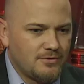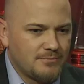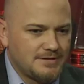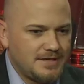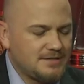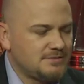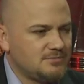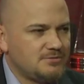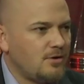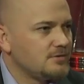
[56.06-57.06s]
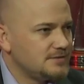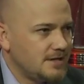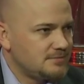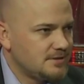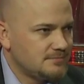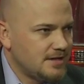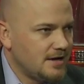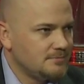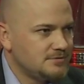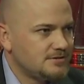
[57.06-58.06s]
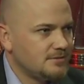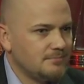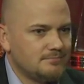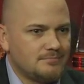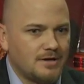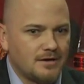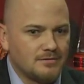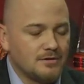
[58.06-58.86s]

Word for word: which is committed to creating employee conservation